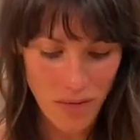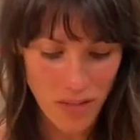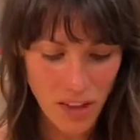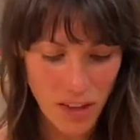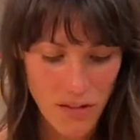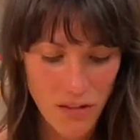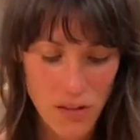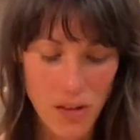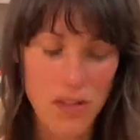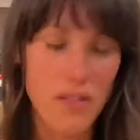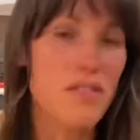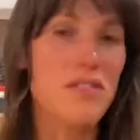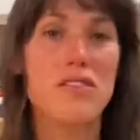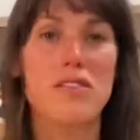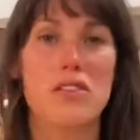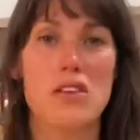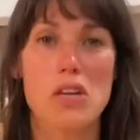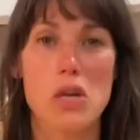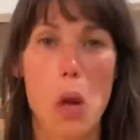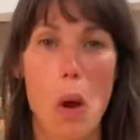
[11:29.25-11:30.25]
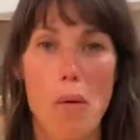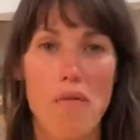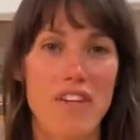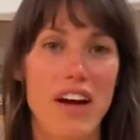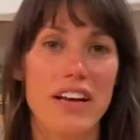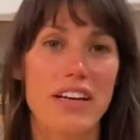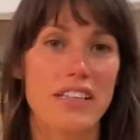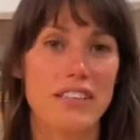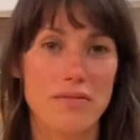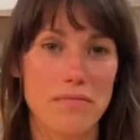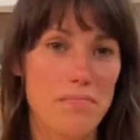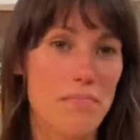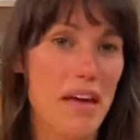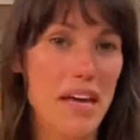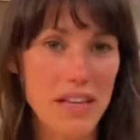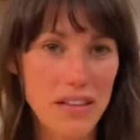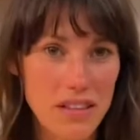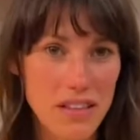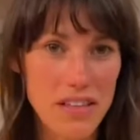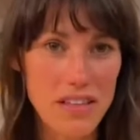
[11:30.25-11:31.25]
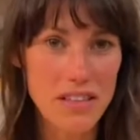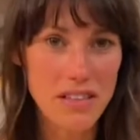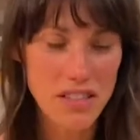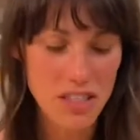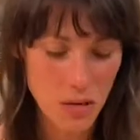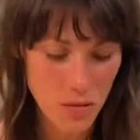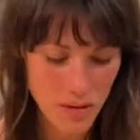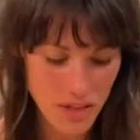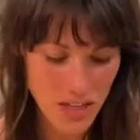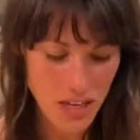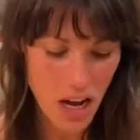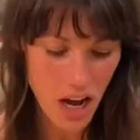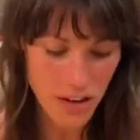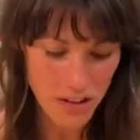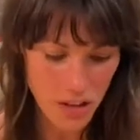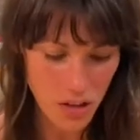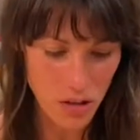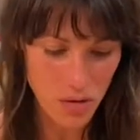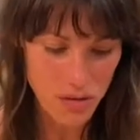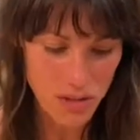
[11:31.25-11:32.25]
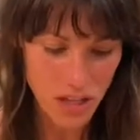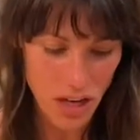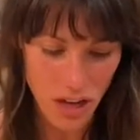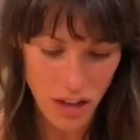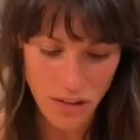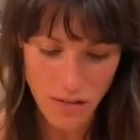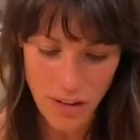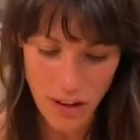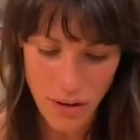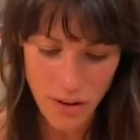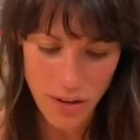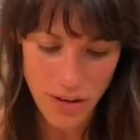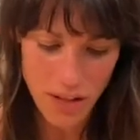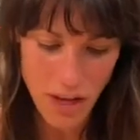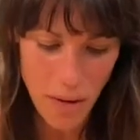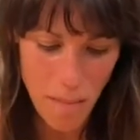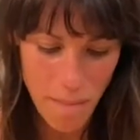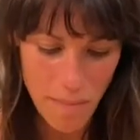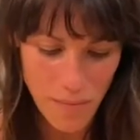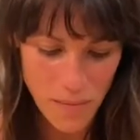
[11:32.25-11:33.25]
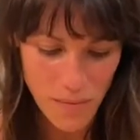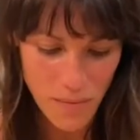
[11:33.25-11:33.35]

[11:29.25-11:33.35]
if I didn't make this, I would not know there was cauliflower in that.